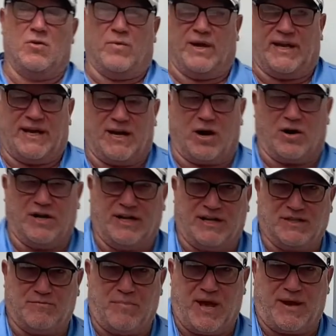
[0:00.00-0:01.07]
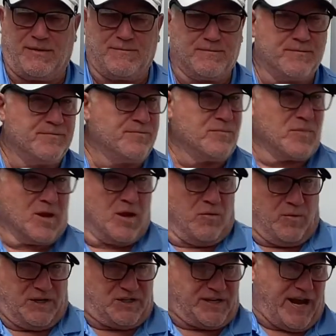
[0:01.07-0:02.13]
We get our knees bent,
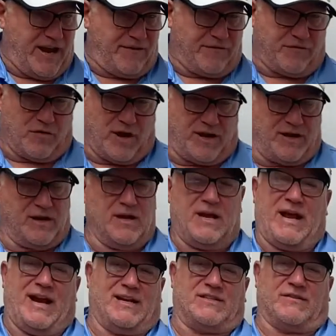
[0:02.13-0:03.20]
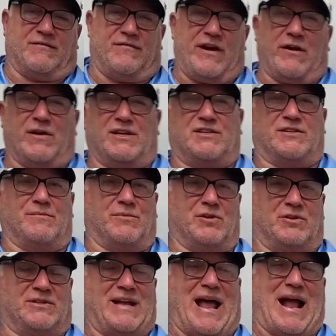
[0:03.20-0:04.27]
we stay in front, and it's a very
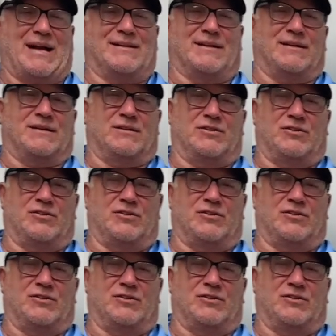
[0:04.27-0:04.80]
similar tactic